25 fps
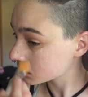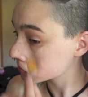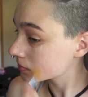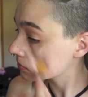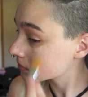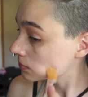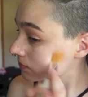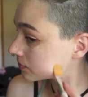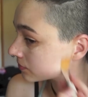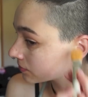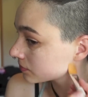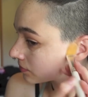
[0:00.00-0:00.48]

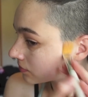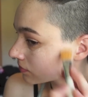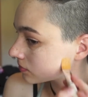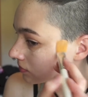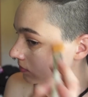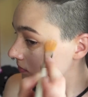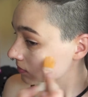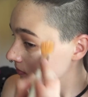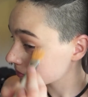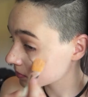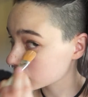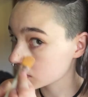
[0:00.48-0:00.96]
I just kind
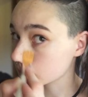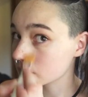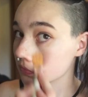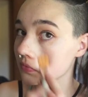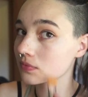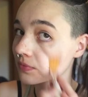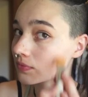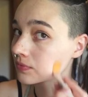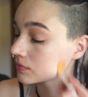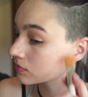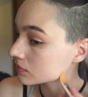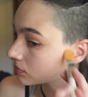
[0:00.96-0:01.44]
of put it
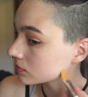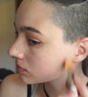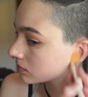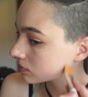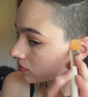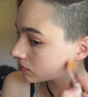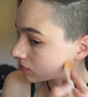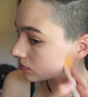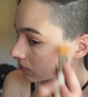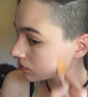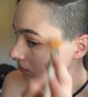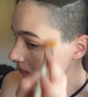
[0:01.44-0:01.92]
on my
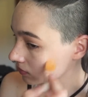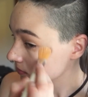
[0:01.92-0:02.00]
face.